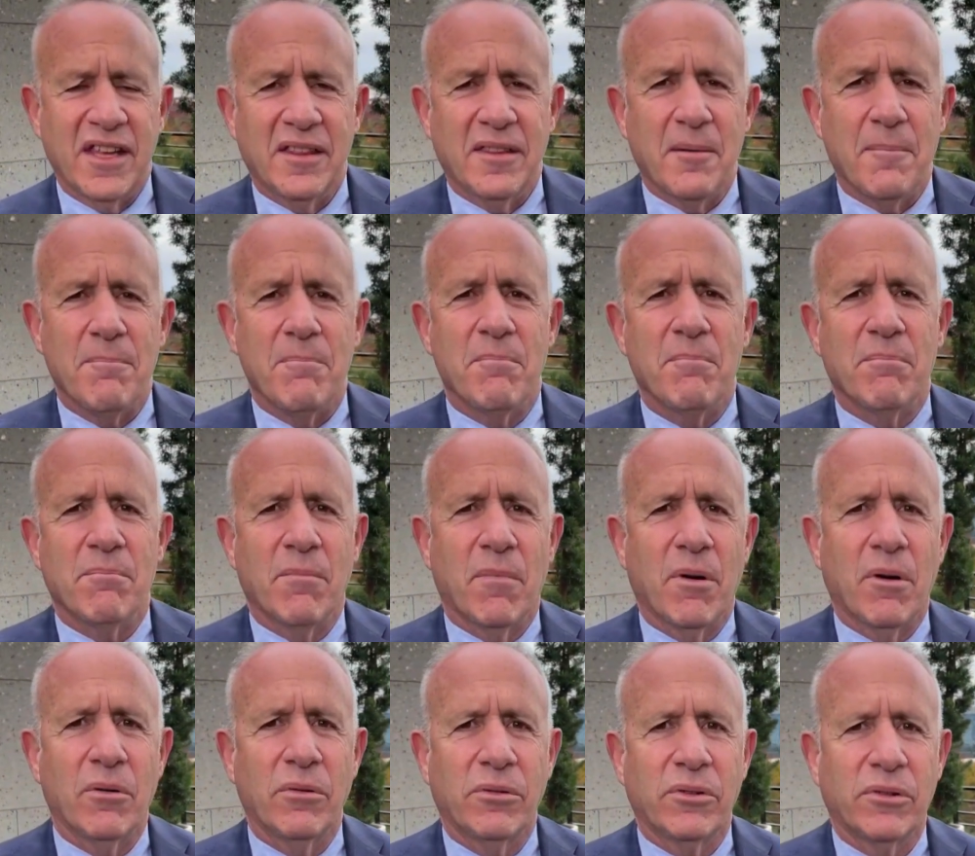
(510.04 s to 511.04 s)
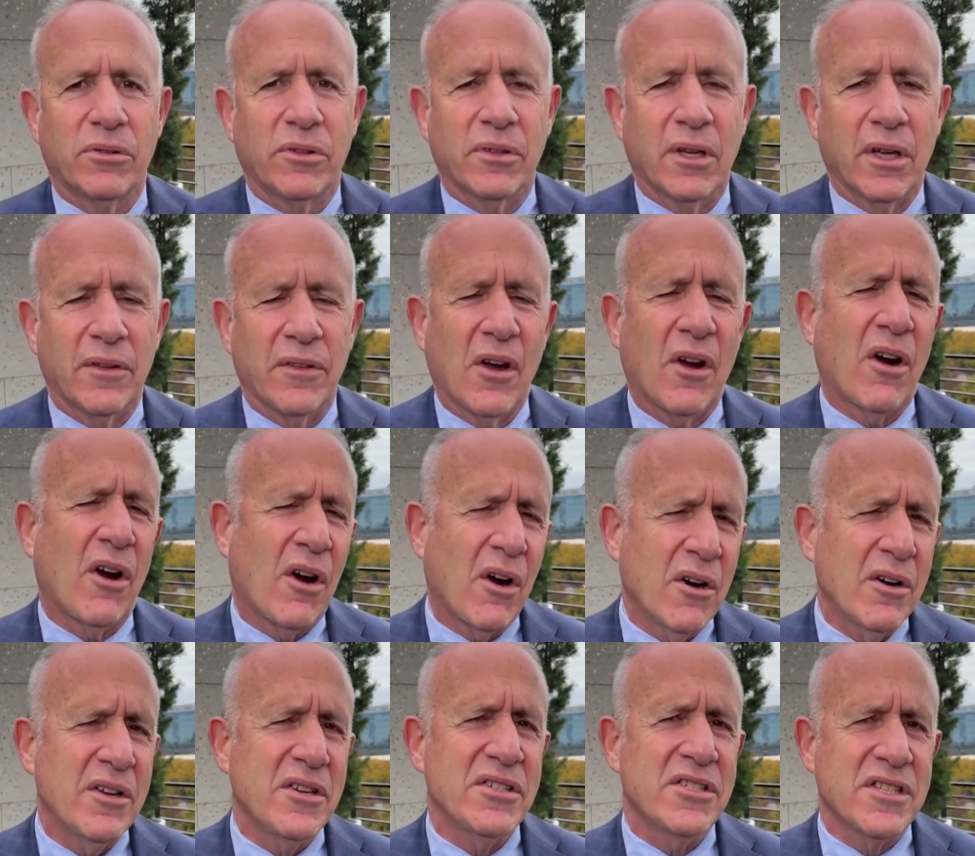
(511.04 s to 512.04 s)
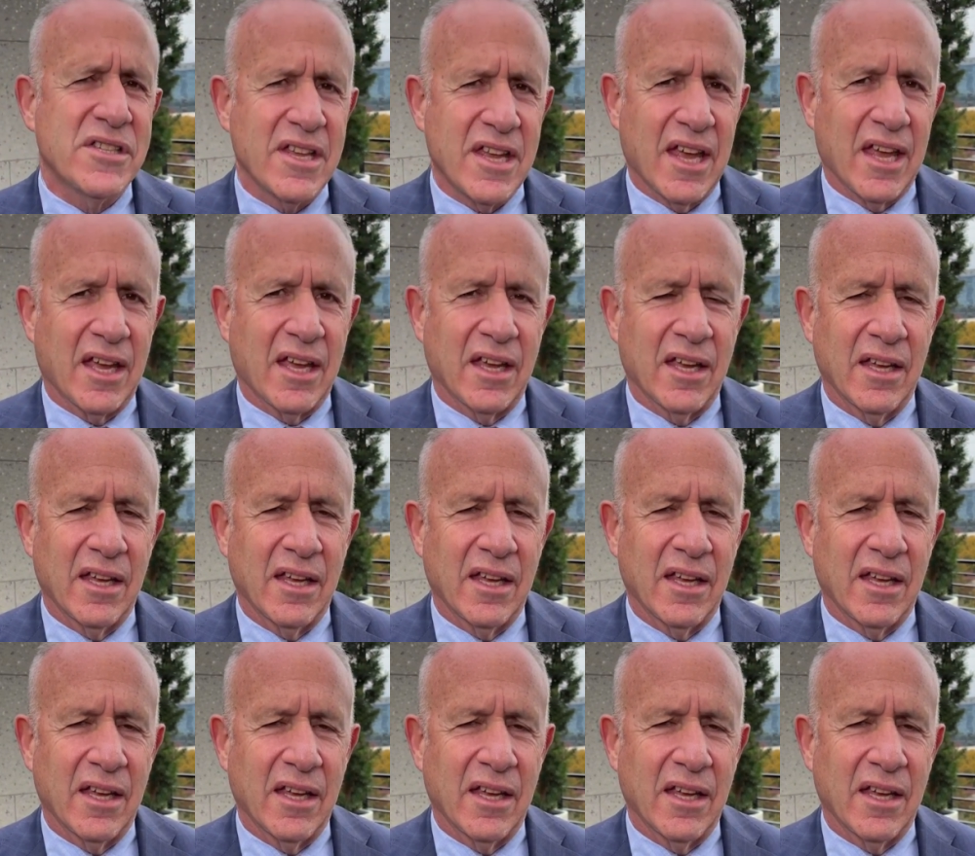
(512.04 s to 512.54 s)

the most, uh, the hardest thing